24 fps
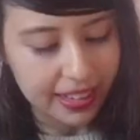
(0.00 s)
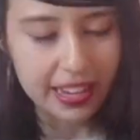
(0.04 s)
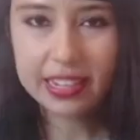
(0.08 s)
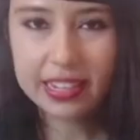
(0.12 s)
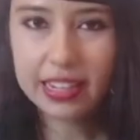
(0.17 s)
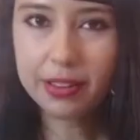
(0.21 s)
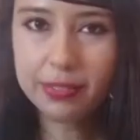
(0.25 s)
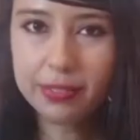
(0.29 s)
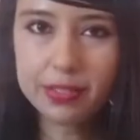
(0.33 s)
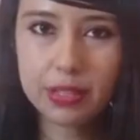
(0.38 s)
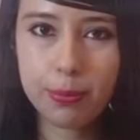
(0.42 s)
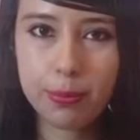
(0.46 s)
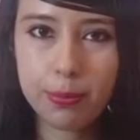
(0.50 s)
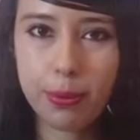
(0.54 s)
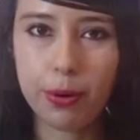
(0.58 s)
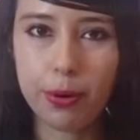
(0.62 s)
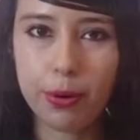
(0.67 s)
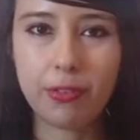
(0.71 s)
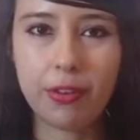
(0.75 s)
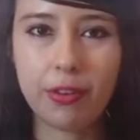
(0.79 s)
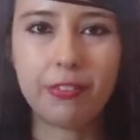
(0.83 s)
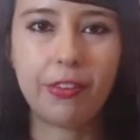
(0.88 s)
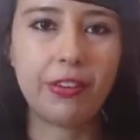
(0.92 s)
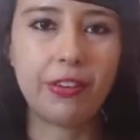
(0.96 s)
gives the pullover
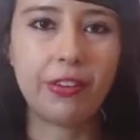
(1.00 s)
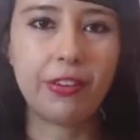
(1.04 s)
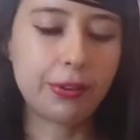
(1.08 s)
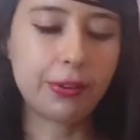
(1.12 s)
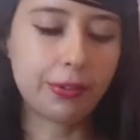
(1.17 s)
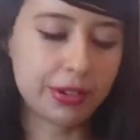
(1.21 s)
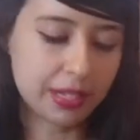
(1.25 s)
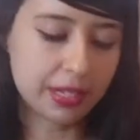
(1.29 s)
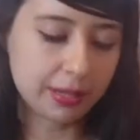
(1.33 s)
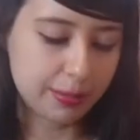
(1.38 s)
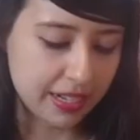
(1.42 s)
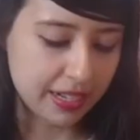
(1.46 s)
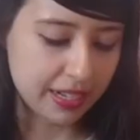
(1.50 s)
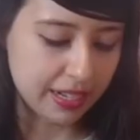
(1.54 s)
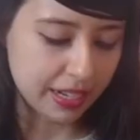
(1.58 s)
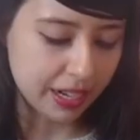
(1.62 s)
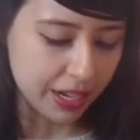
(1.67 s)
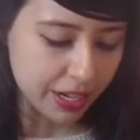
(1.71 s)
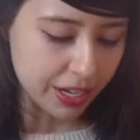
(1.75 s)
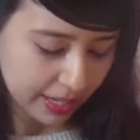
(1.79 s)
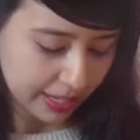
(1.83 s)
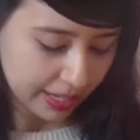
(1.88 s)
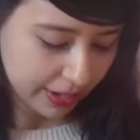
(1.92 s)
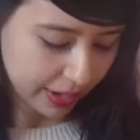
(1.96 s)
a very Christmassy touch,
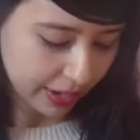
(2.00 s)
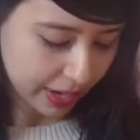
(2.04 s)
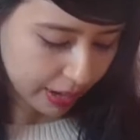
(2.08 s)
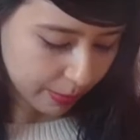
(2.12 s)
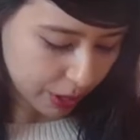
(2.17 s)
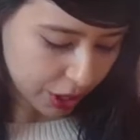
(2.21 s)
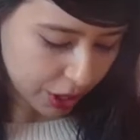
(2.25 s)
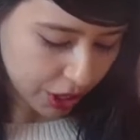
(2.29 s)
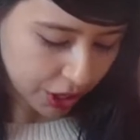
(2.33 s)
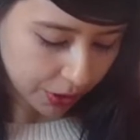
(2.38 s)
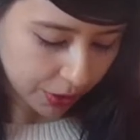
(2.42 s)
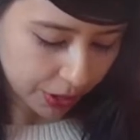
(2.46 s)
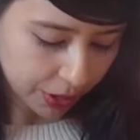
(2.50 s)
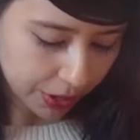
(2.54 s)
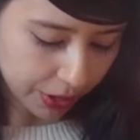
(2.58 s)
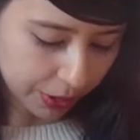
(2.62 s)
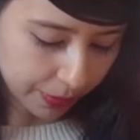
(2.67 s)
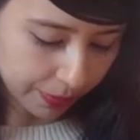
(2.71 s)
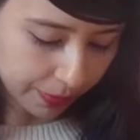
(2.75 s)
so let me show you.